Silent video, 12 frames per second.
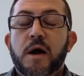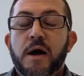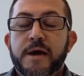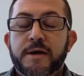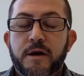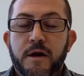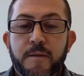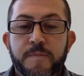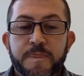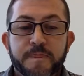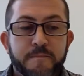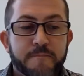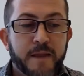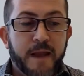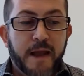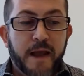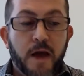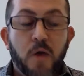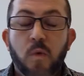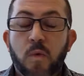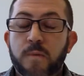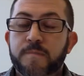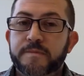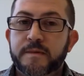and
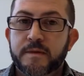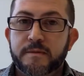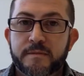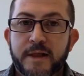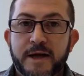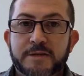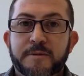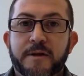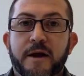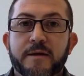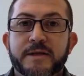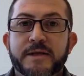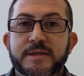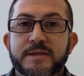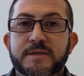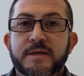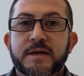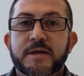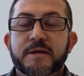last but not least,